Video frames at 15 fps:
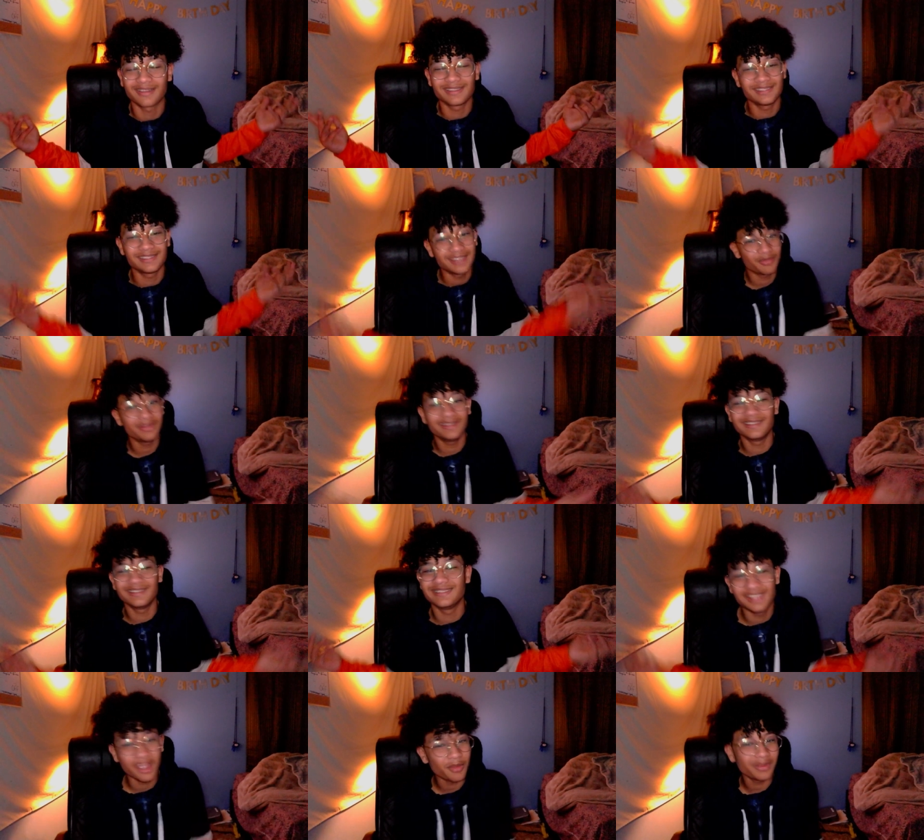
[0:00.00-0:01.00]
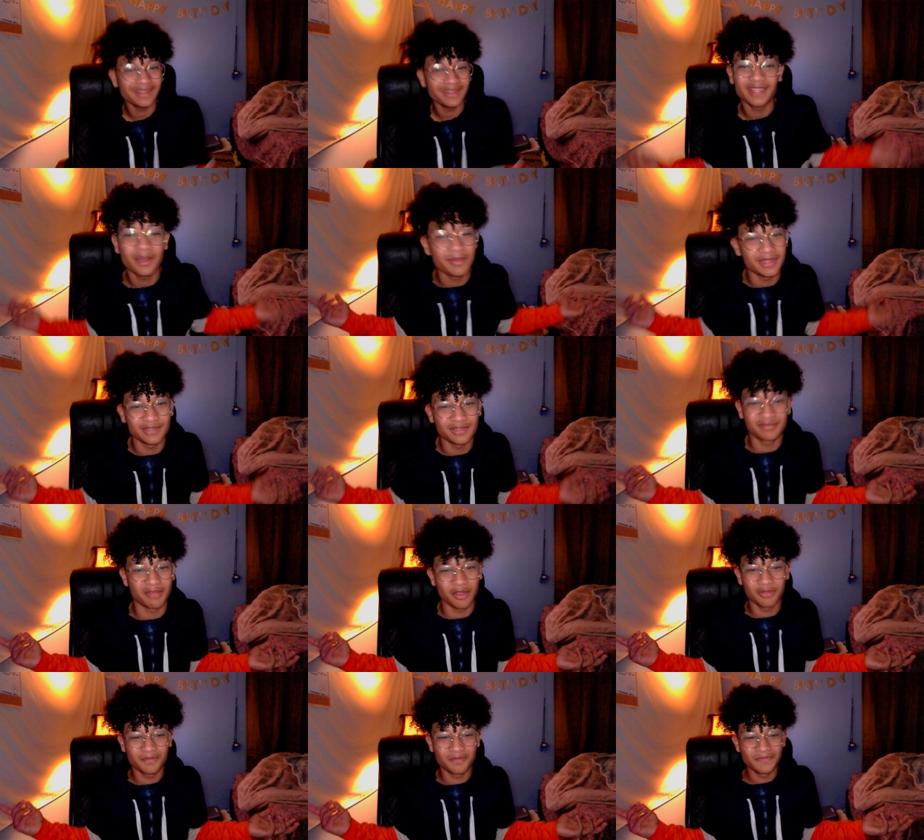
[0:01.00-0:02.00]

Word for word: because y'all really W's, bro.